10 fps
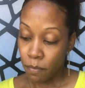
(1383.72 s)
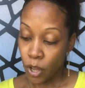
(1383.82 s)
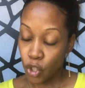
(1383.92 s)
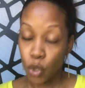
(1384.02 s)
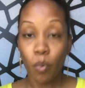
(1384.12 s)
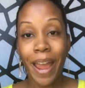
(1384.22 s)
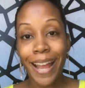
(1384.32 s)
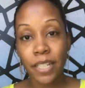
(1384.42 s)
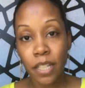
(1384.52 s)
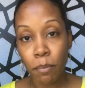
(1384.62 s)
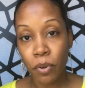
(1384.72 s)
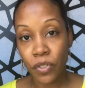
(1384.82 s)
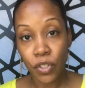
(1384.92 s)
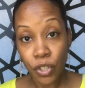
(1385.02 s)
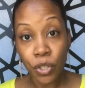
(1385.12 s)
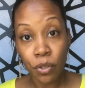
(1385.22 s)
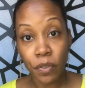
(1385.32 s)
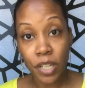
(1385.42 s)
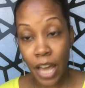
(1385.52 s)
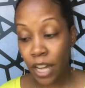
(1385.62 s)
attract a person to you if
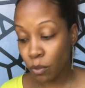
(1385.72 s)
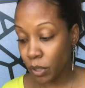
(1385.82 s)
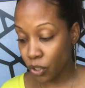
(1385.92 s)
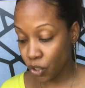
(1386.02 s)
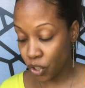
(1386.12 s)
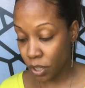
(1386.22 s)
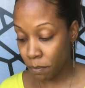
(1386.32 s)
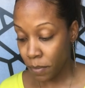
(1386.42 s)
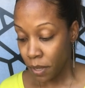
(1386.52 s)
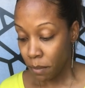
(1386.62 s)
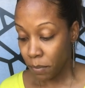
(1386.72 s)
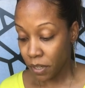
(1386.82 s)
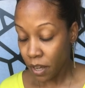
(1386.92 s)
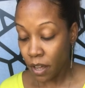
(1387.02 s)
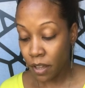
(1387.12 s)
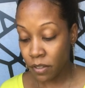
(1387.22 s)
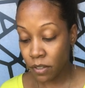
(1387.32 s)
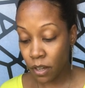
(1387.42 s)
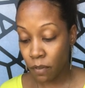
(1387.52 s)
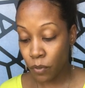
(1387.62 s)
you're not in a relationship,
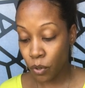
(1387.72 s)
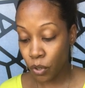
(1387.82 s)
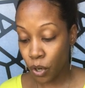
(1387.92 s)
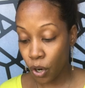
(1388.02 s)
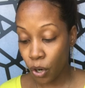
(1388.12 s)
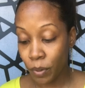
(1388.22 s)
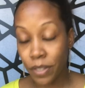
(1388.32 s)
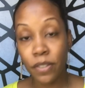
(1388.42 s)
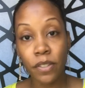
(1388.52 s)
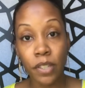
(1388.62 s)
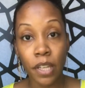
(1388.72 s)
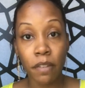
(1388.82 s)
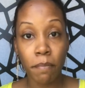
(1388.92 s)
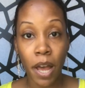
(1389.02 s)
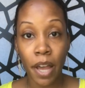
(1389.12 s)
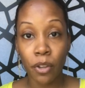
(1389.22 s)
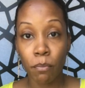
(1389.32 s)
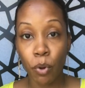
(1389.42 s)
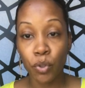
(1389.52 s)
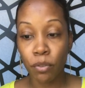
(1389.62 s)
because of your current state of mind, your
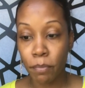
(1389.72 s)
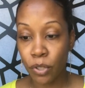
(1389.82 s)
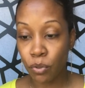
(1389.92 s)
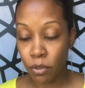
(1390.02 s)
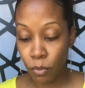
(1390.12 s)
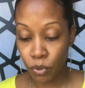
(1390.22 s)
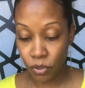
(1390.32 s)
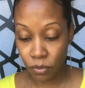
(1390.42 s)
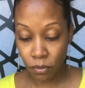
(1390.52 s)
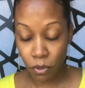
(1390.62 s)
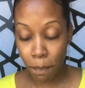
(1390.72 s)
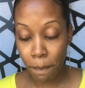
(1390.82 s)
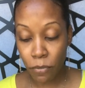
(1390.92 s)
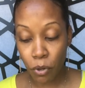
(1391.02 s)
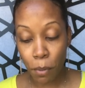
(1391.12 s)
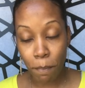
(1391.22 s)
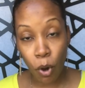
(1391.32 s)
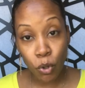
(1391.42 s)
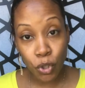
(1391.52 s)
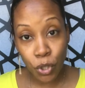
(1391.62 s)
emotional, mental, your
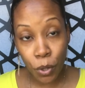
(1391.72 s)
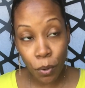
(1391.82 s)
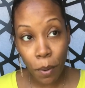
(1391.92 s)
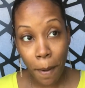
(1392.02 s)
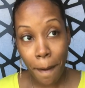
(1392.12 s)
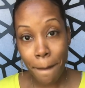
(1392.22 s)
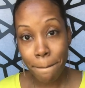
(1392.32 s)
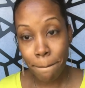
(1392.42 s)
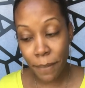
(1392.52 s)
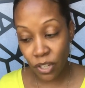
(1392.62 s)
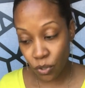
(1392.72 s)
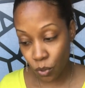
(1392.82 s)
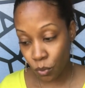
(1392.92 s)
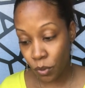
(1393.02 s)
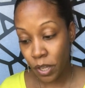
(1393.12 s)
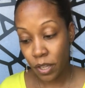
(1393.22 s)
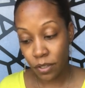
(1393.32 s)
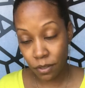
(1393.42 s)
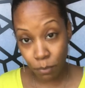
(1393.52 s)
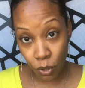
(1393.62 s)
emotional, mental, and
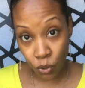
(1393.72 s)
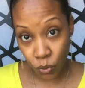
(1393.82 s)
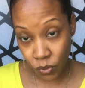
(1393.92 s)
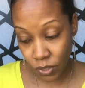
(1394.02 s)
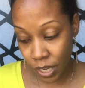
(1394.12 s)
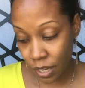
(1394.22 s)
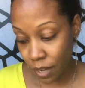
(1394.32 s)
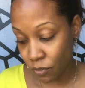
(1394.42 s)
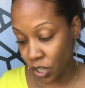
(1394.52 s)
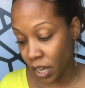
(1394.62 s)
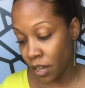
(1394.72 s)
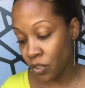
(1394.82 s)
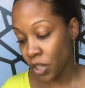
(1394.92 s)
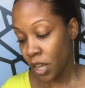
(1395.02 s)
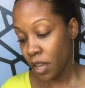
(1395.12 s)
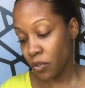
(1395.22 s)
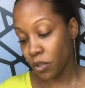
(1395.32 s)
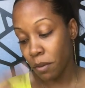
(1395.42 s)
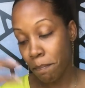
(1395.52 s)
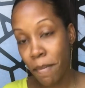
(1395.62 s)
spiritual state have changed. It's
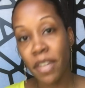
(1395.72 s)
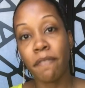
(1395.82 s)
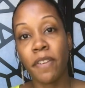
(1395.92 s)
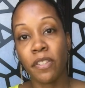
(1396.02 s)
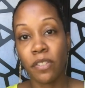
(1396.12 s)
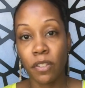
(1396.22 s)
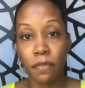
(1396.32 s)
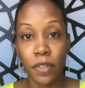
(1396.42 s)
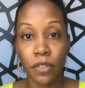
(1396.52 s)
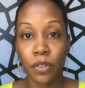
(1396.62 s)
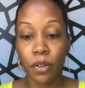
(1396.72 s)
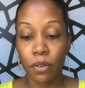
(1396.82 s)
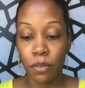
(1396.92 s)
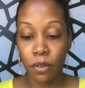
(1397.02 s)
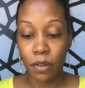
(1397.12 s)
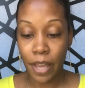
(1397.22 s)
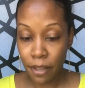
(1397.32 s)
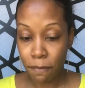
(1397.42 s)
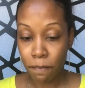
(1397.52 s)
going to manifest into the physical. Okay.